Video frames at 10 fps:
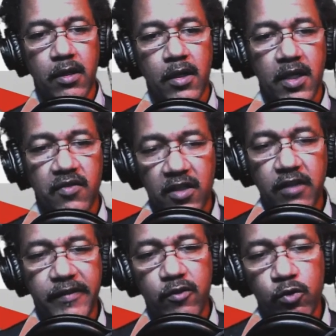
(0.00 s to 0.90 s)
is
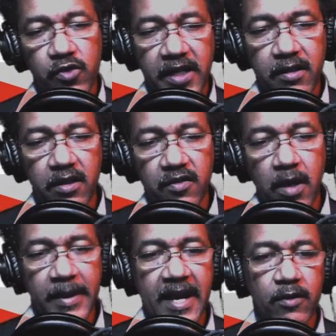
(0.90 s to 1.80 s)
individuals like this
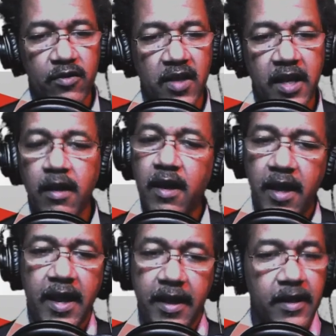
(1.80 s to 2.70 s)
coming out and saying,
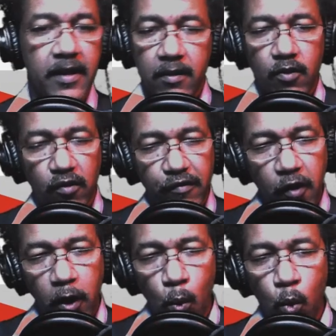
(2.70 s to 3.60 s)
hey, the very
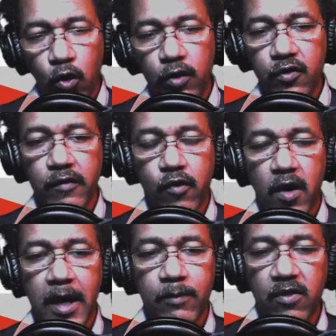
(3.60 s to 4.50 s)
worst of
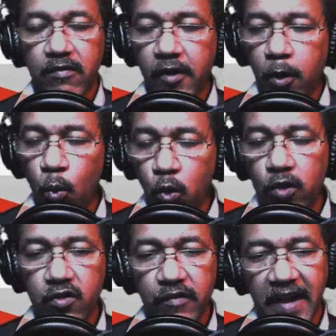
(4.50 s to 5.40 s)
crimes, the very worst
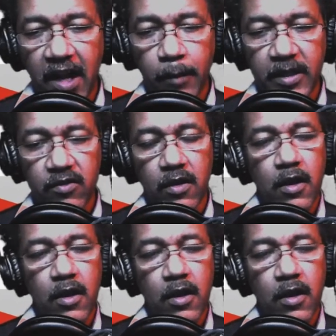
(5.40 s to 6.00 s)
of elements,